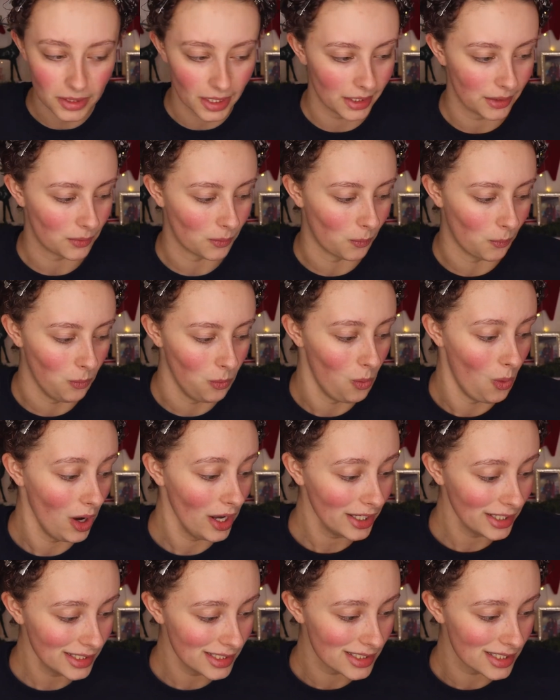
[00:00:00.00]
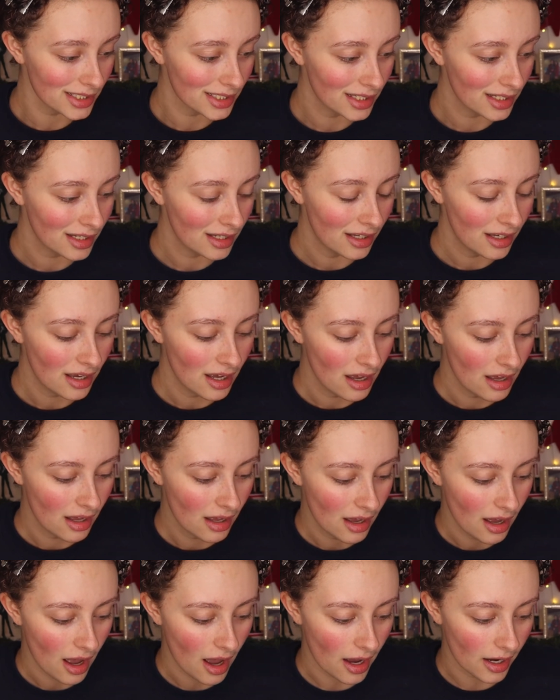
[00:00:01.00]
Like, what?
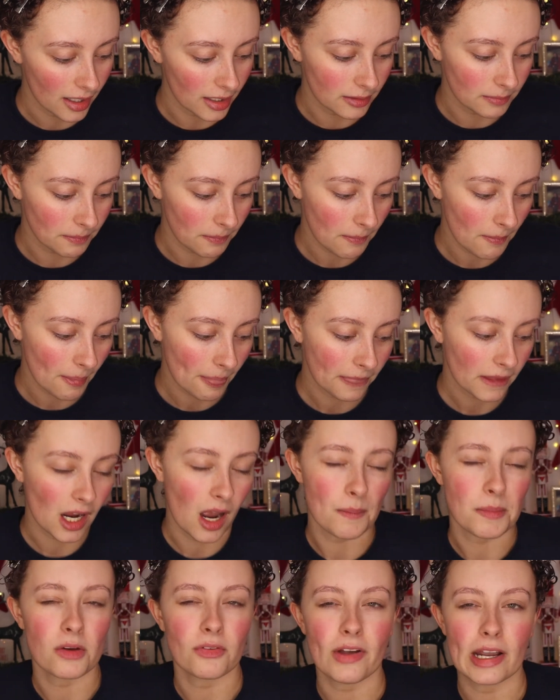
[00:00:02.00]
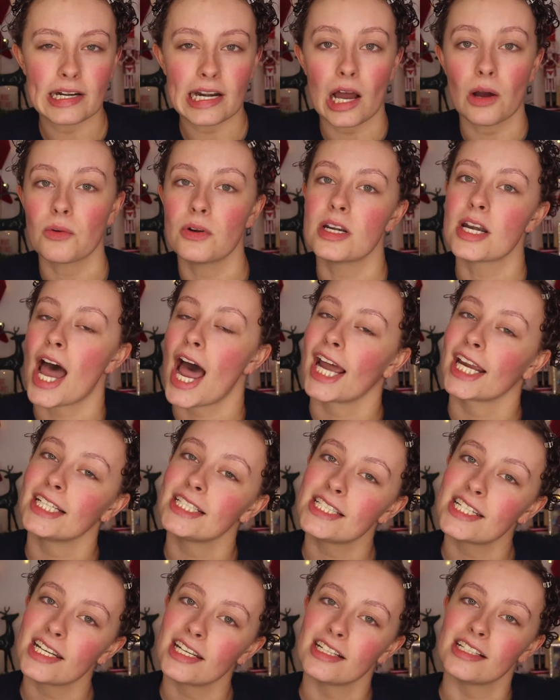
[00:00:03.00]
Come to find out
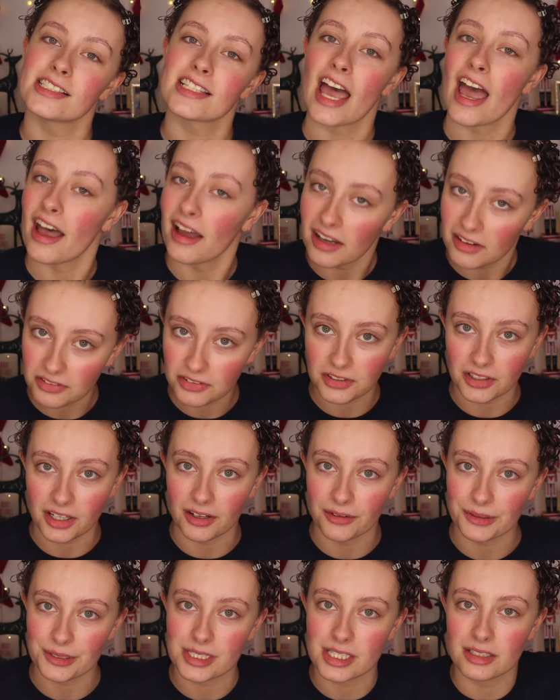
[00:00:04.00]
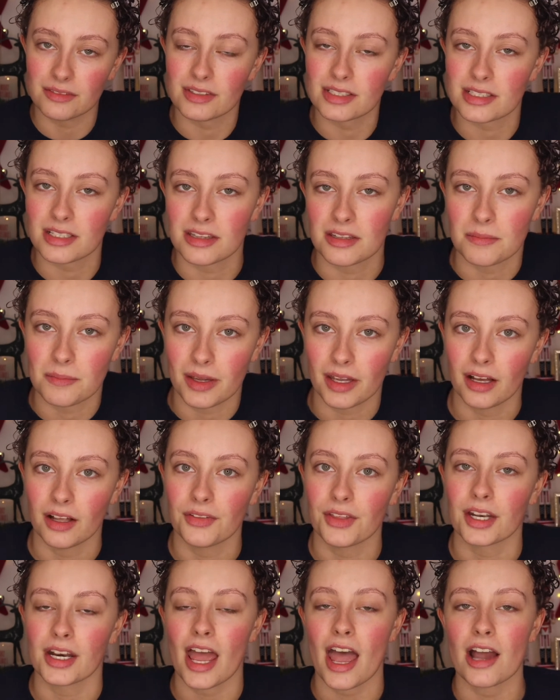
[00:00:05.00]
9 days after I received this in the mail
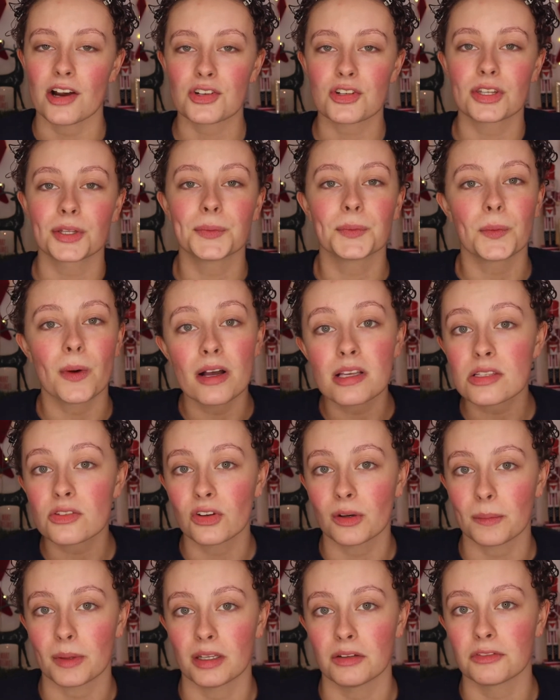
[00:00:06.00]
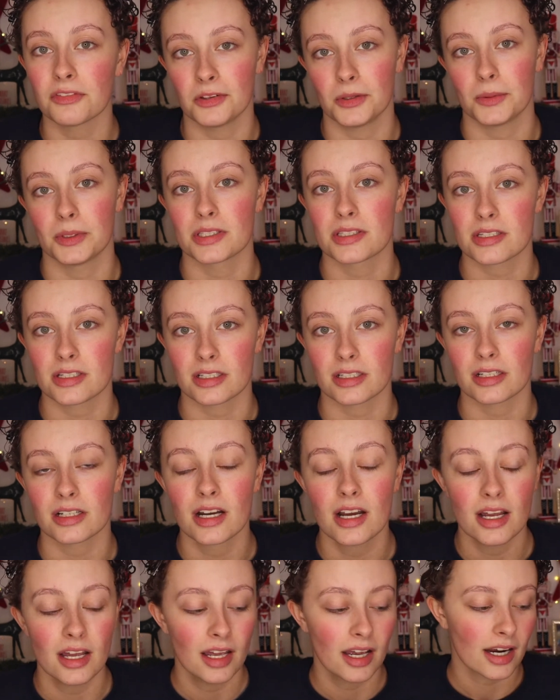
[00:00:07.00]
that it actually was from Influenster.
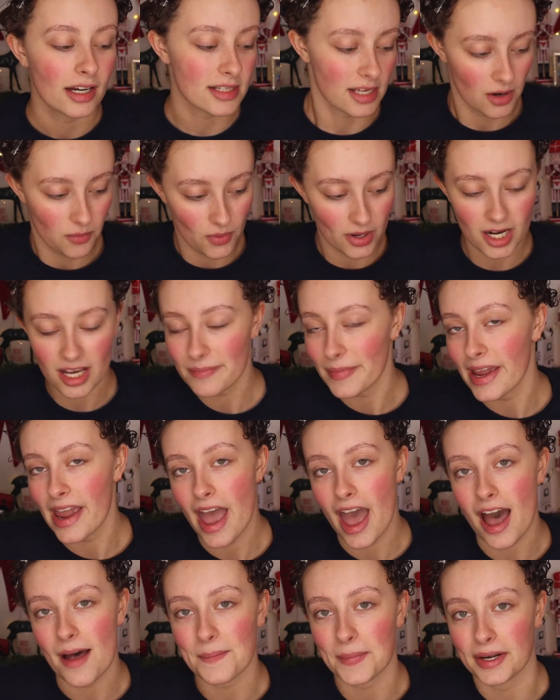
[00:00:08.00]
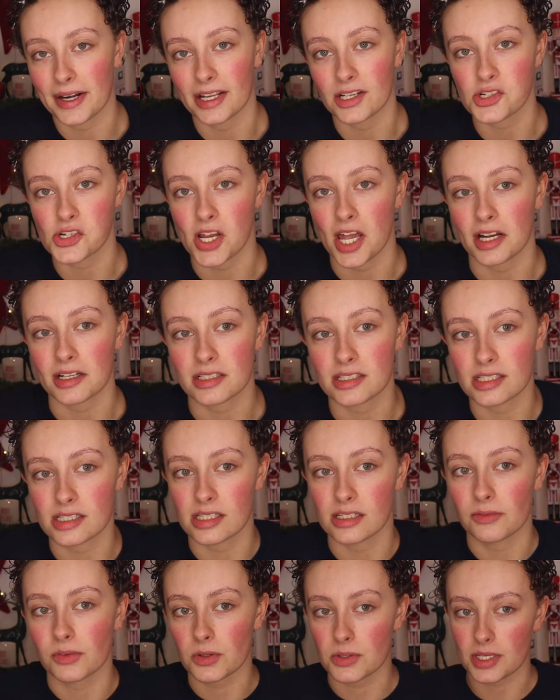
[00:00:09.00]
Because I went on my app and I checked to
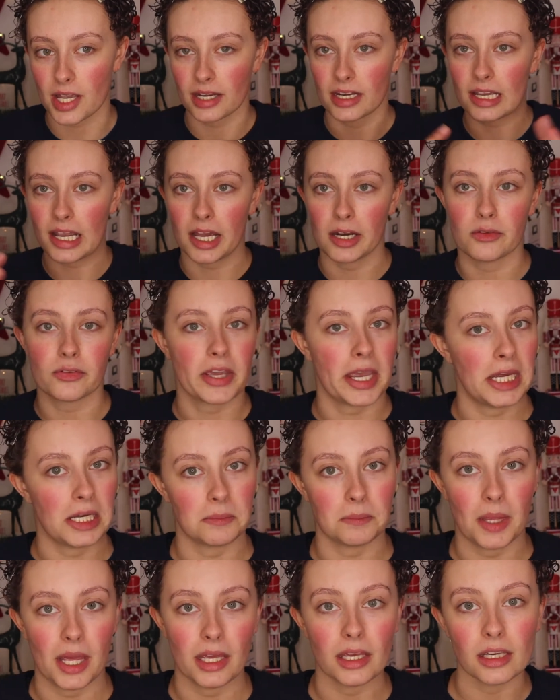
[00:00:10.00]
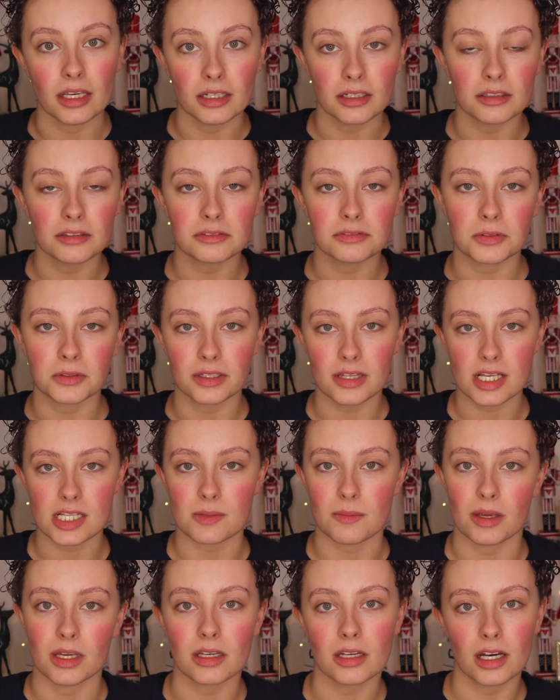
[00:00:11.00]
see if there was any kind of campaign for this
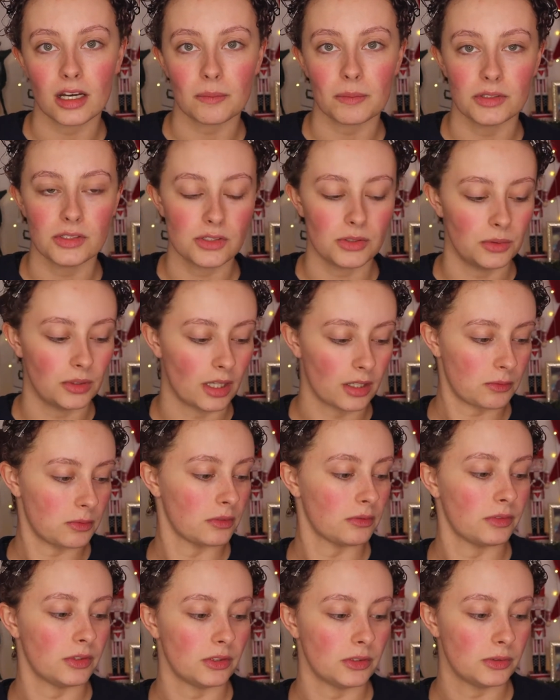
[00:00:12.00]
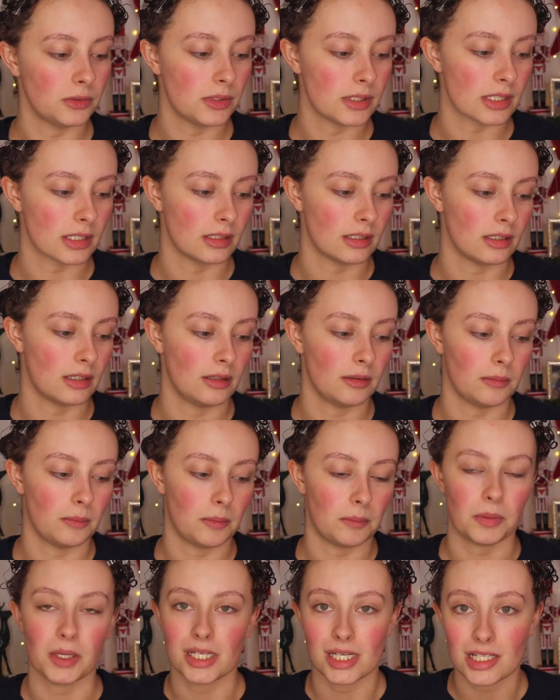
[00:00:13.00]
makeup and doing like reviews and
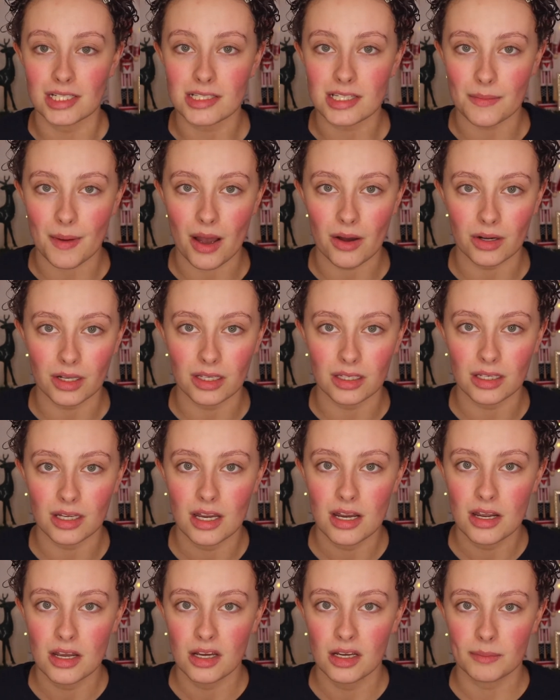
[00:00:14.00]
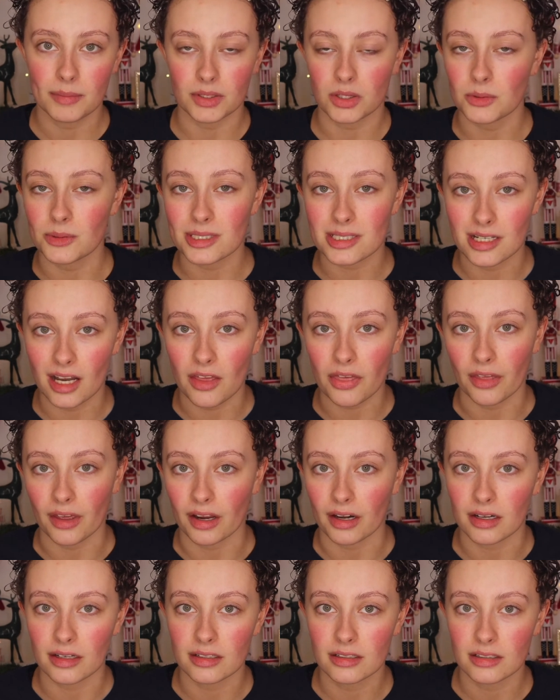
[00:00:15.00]
opinions about it, but there was
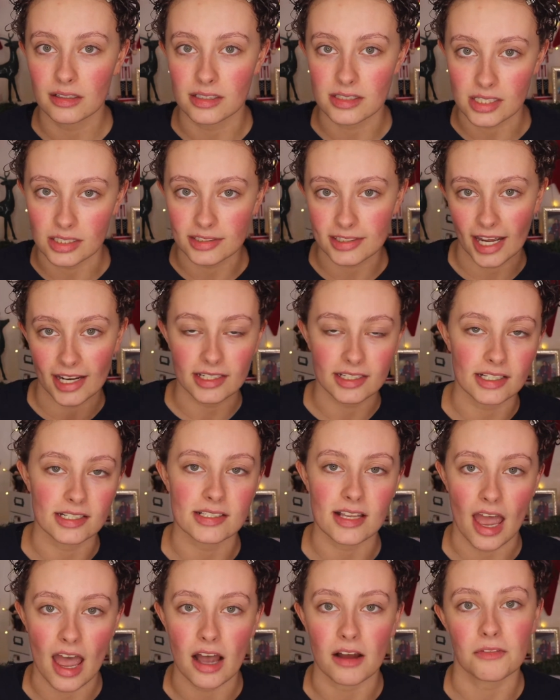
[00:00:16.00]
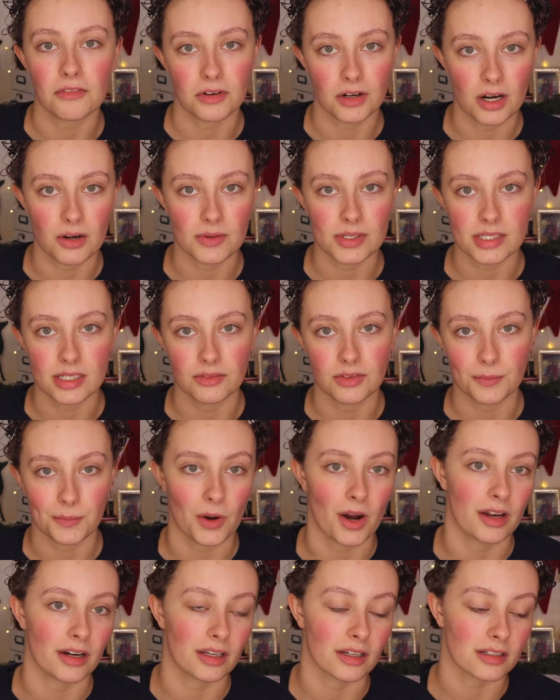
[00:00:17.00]
nothing until 9 days after I received the
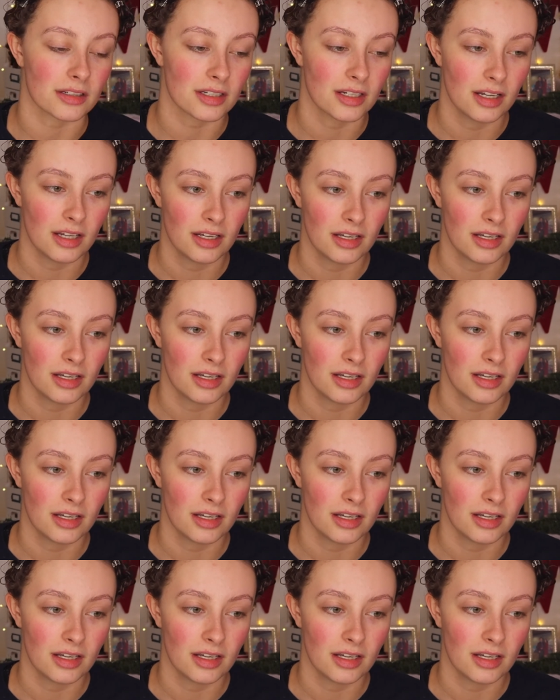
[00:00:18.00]
product.